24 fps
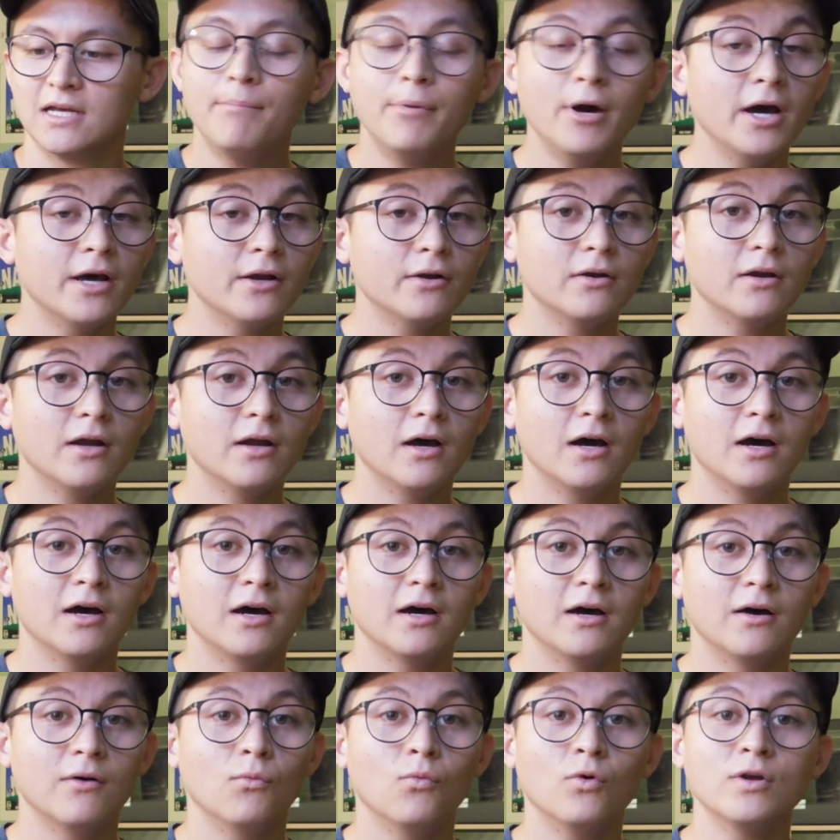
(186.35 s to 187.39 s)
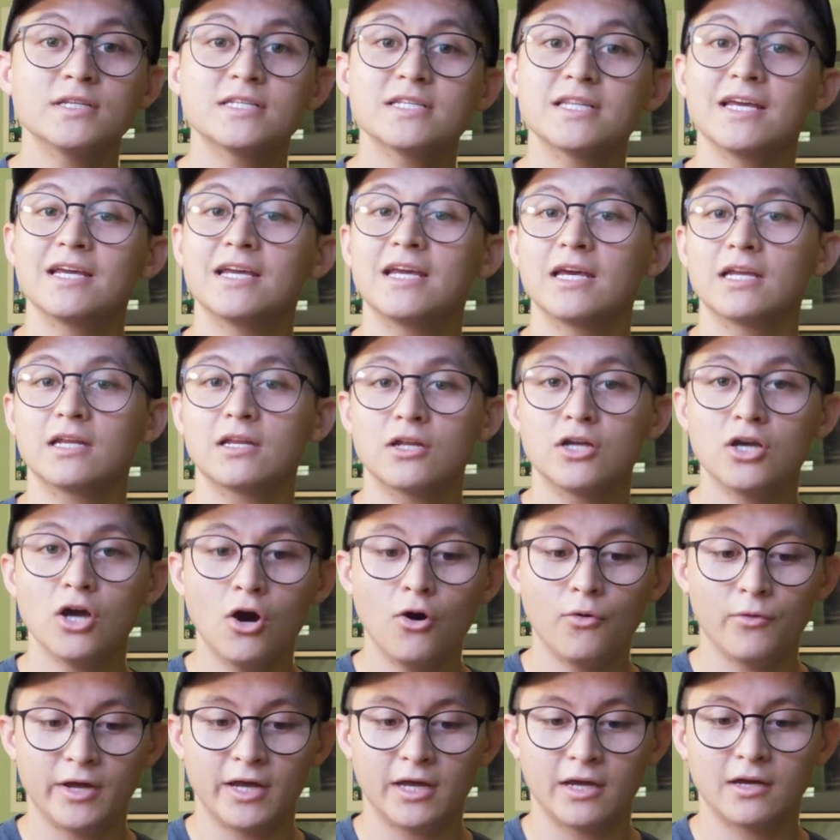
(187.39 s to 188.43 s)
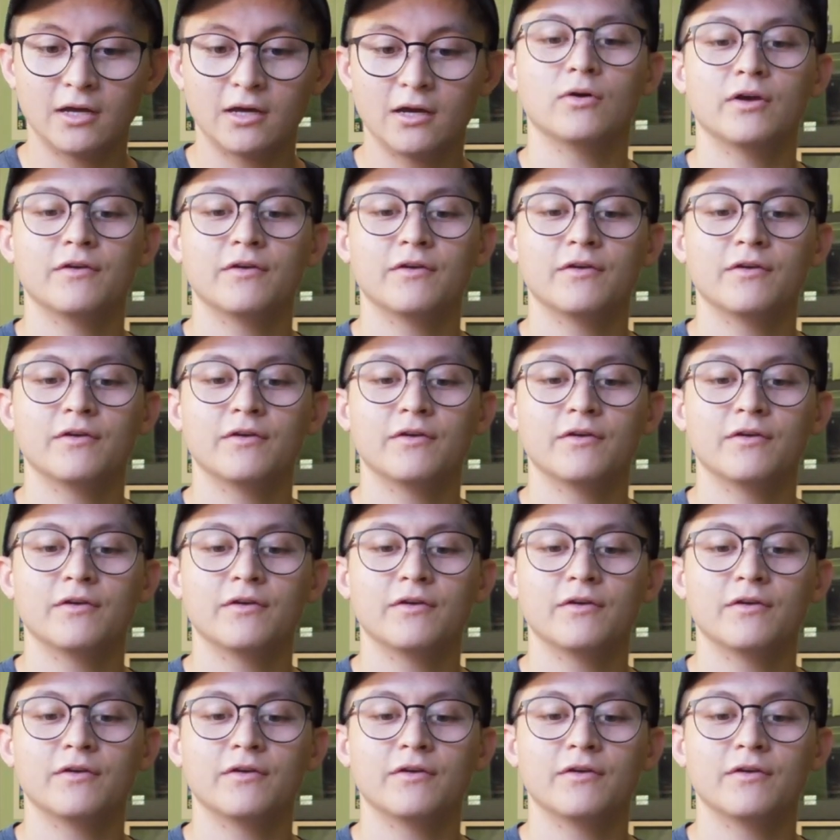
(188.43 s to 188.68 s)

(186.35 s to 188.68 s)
But once they get going,